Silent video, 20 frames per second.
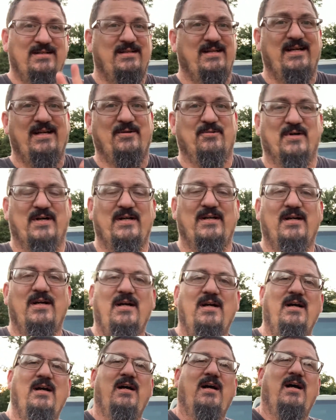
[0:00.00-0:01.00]
anyway,
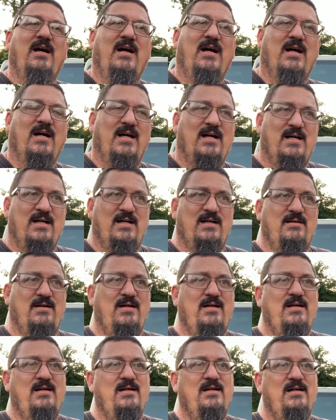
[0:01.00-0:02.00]

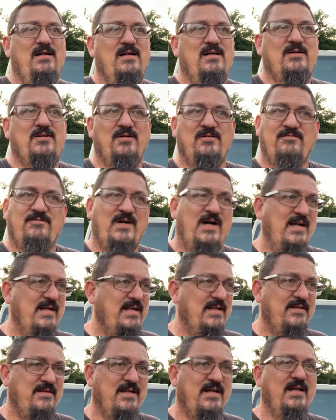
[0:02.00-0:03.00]
couldn't find
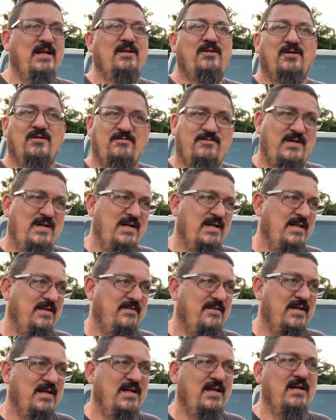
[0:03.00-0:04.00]

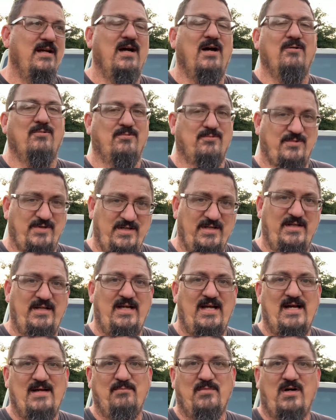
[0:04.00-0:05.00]
anything. I really
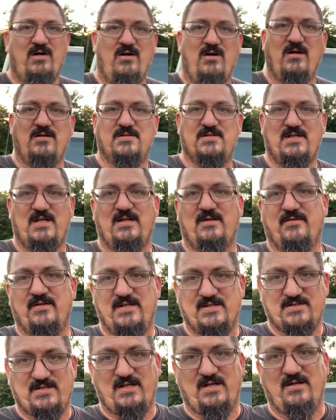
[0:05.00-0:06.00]
had my heart set on
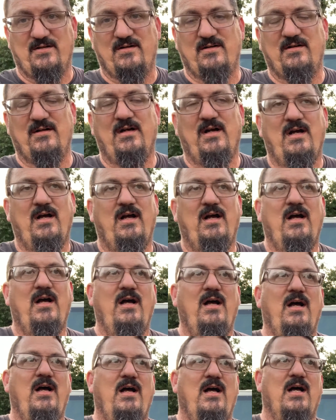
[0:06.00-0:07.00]
this color.
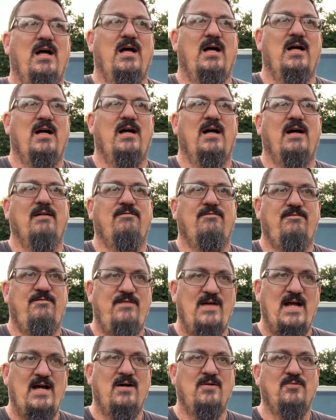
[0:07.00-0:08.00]
I
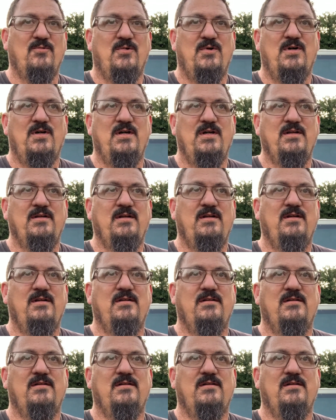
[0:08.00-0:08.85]
found one,